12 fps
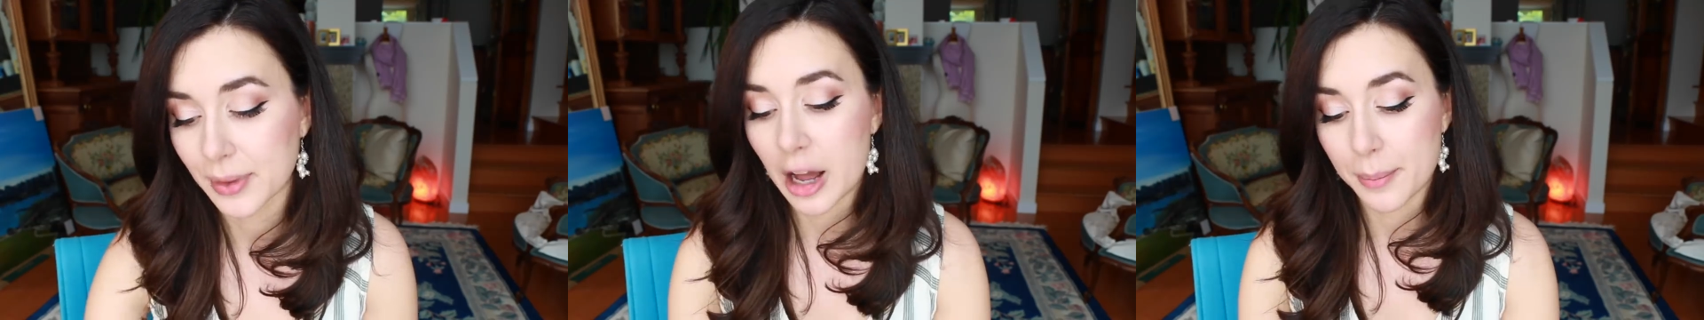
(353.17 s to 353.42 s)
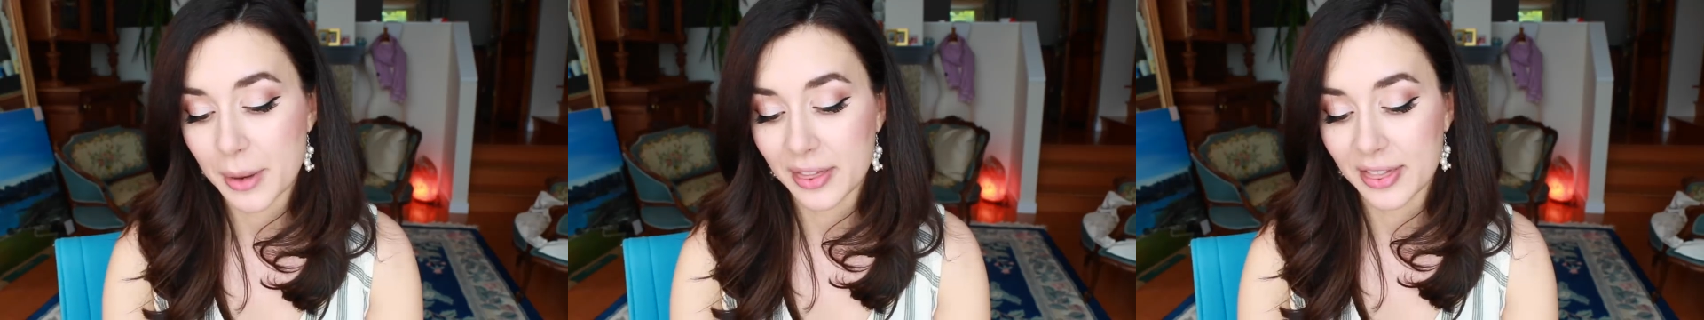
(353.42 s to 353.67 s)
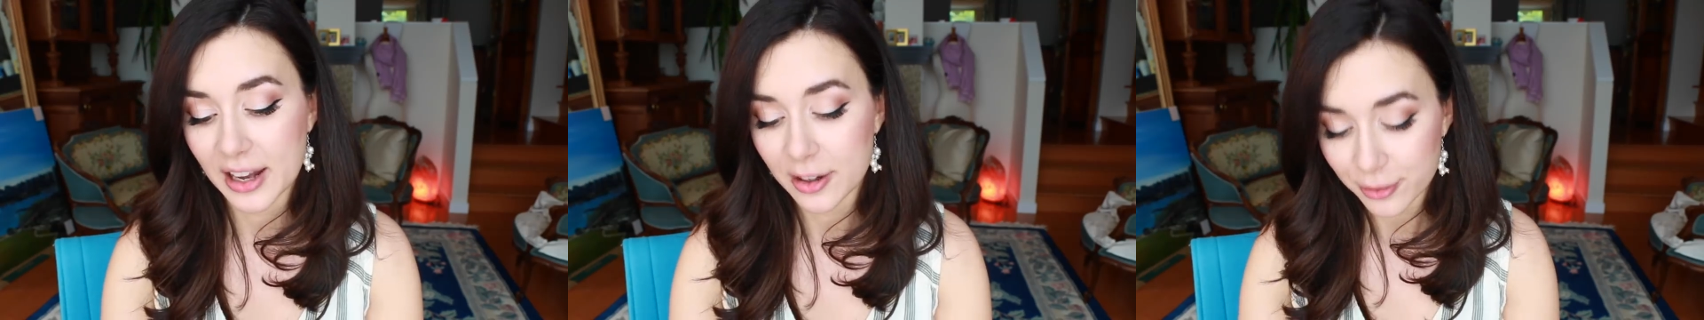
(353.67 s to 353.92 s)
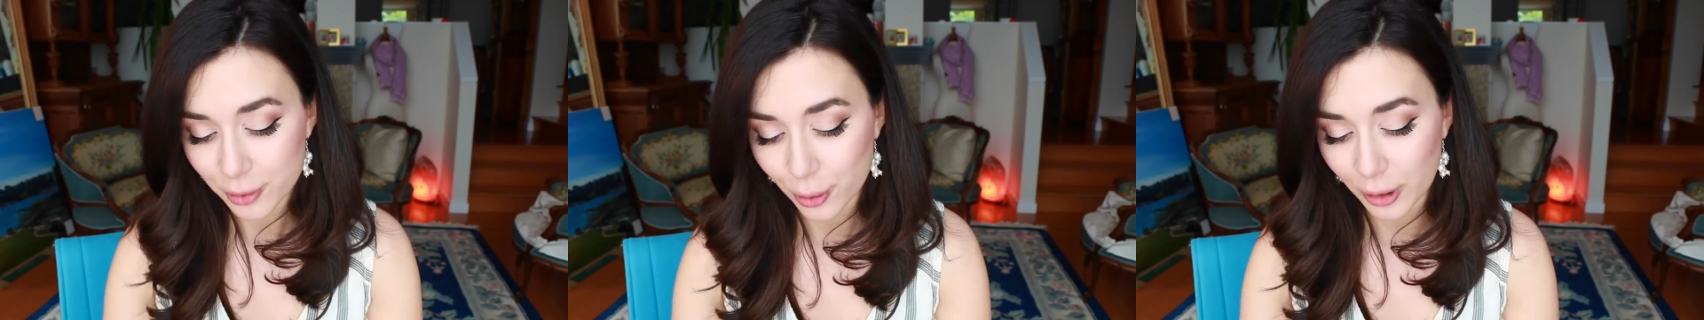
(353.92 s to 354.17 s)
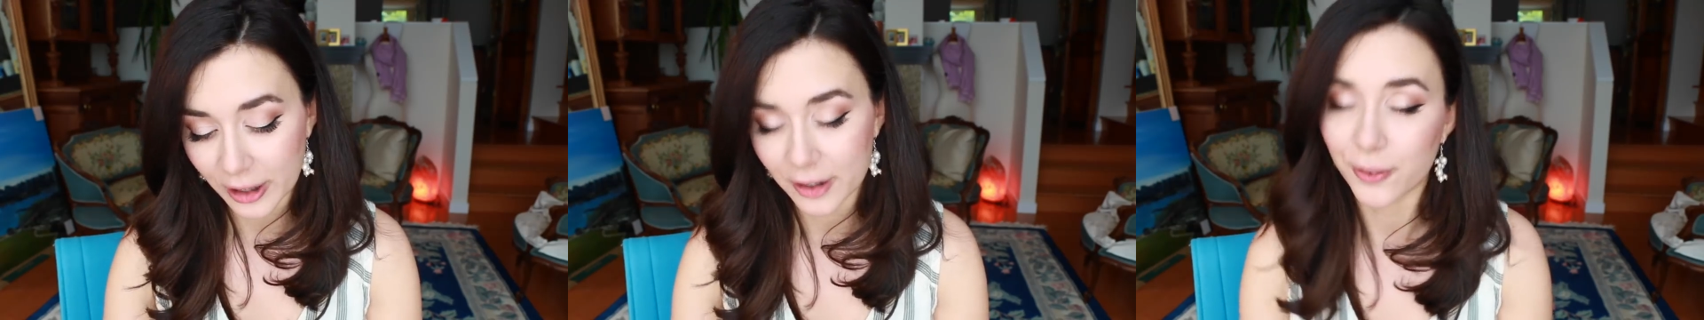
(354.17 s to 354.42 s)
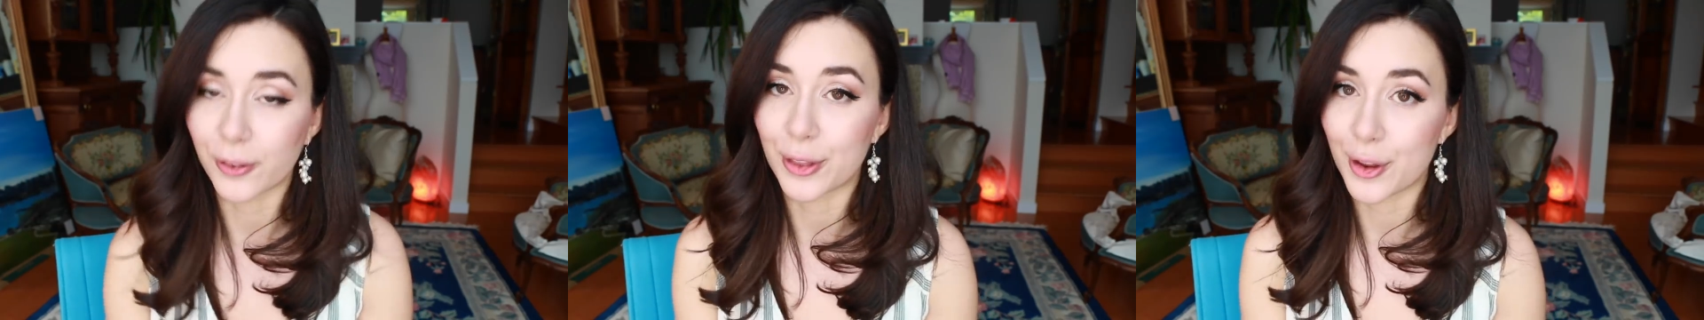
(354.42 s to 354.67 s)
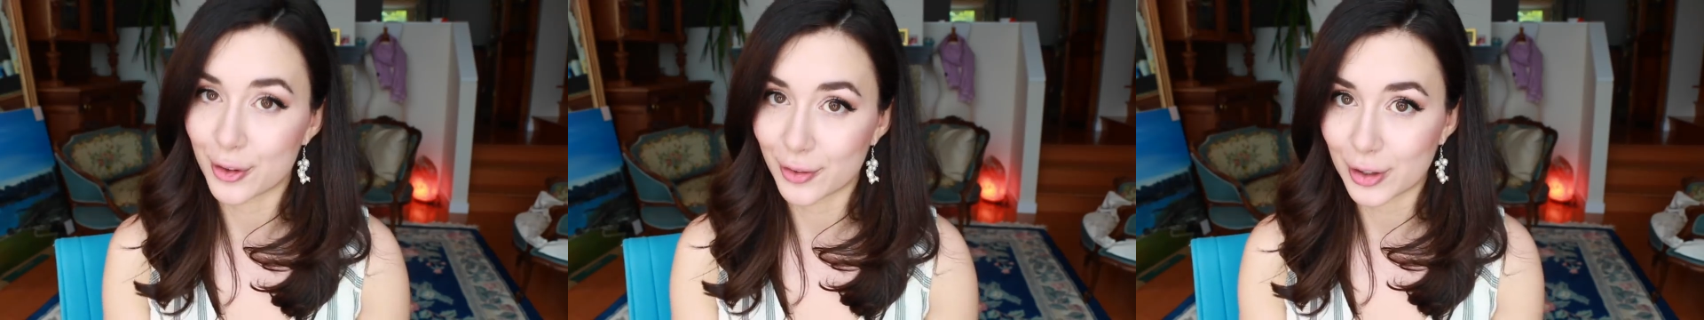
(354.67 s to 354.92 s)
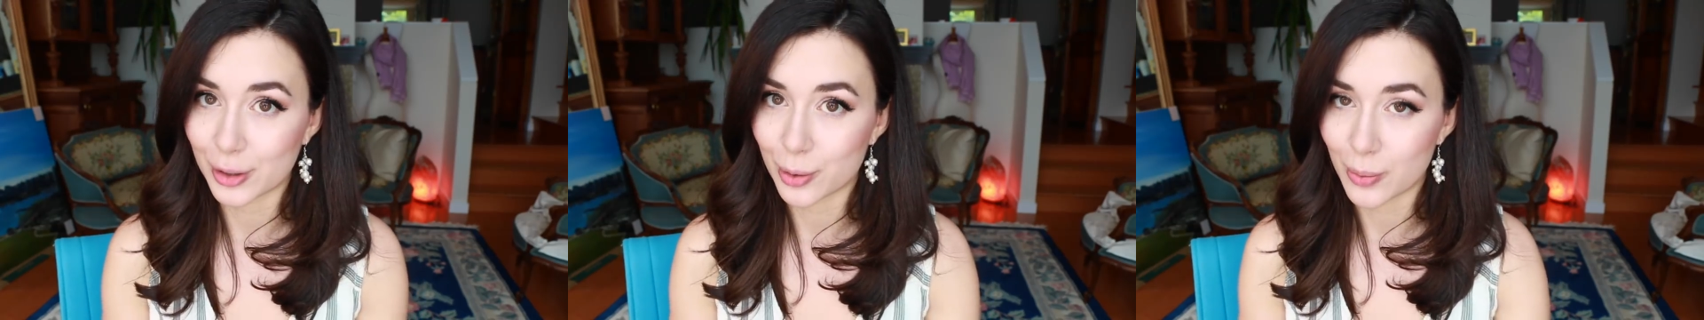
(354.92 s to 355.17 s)
Um, then of course, for those
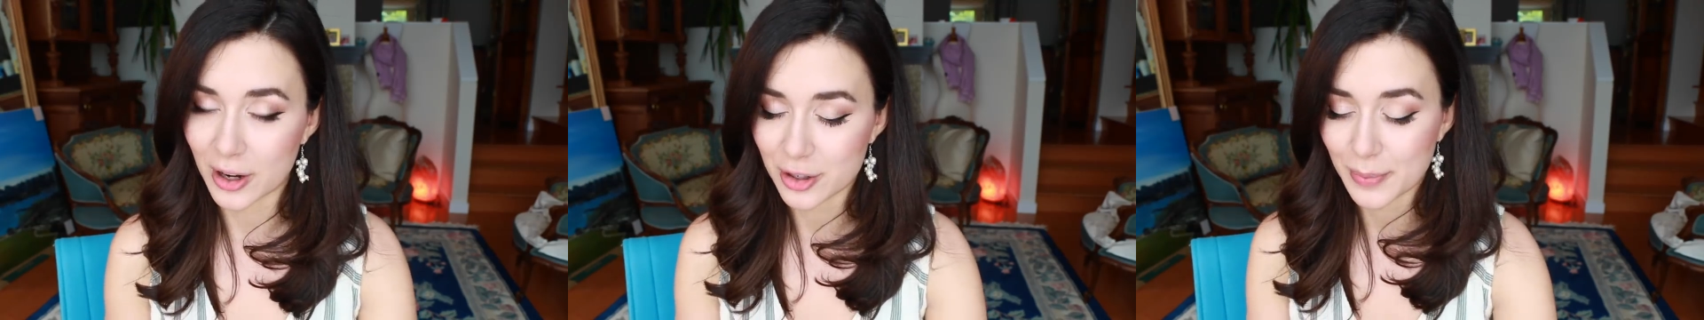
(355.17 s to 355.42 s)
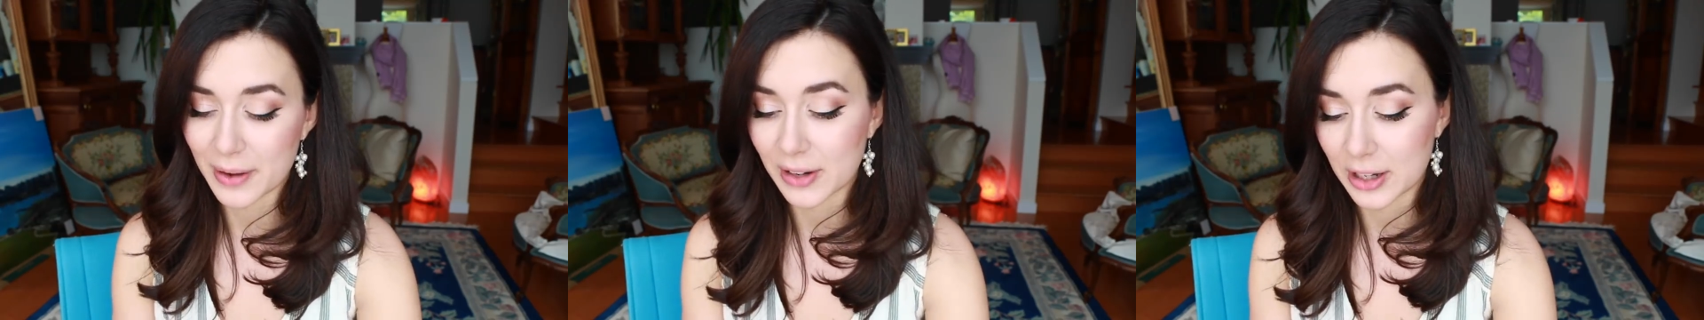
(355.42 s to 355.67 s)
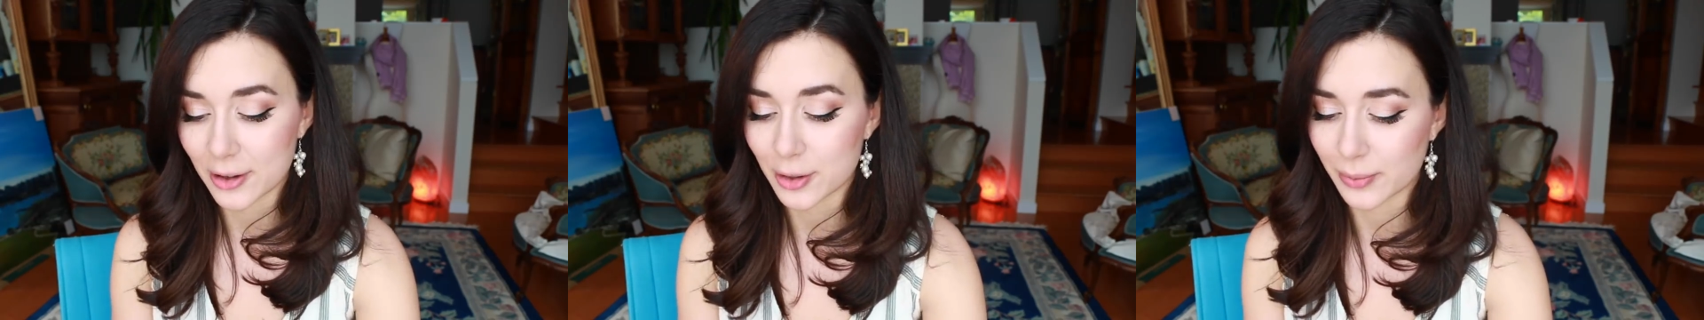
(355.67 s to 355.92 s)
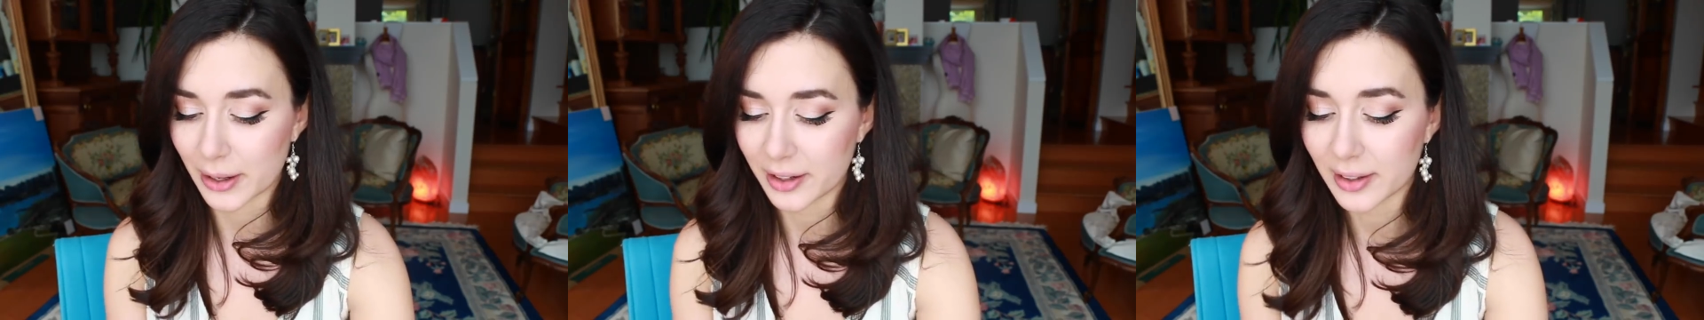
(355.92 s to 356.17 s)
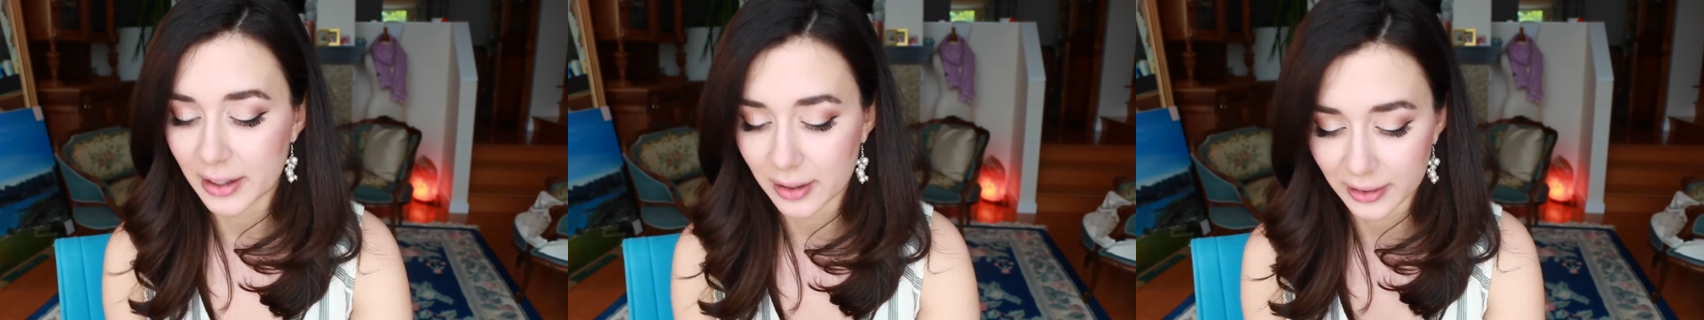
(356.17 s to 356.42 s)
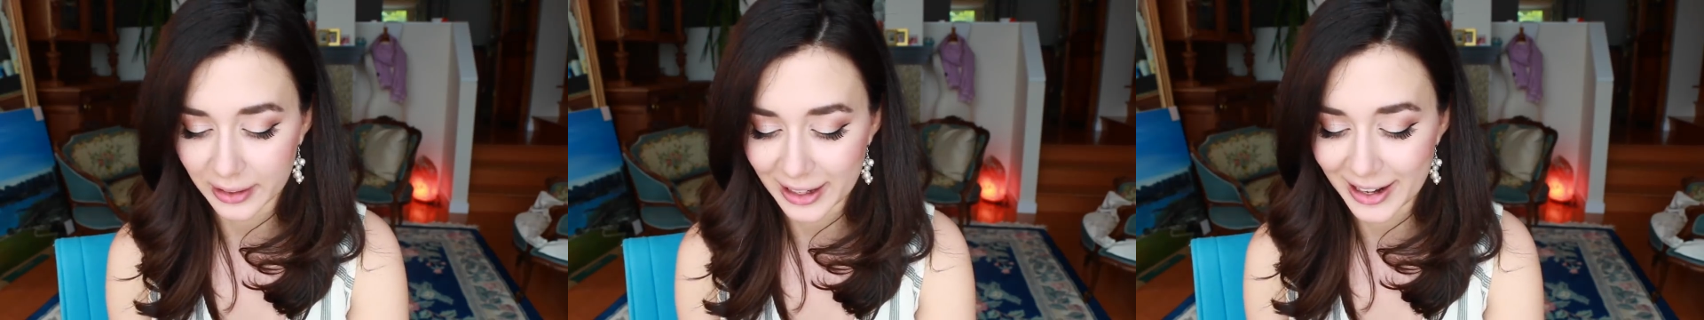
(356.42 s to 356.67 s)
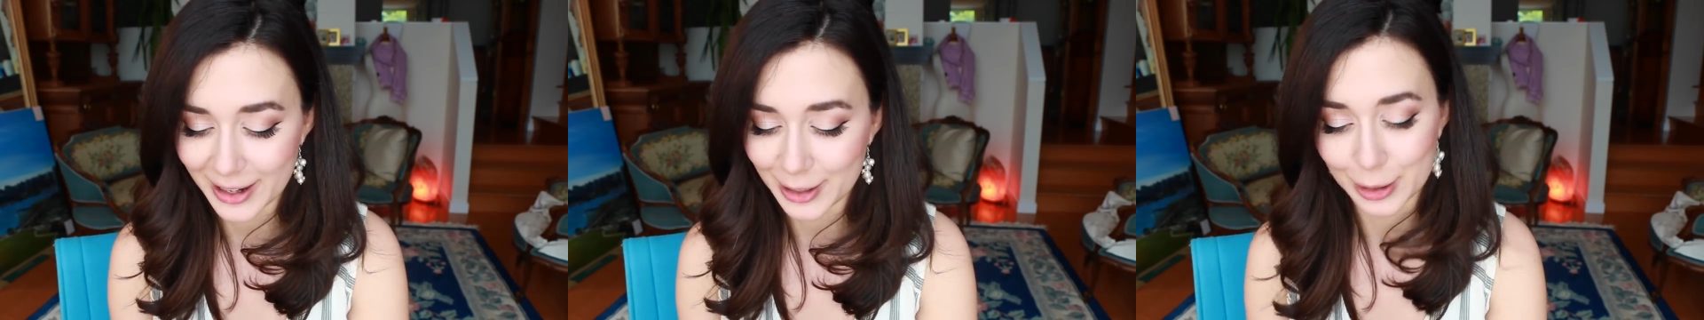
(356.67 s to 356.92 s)
of you who watch my videos regularly,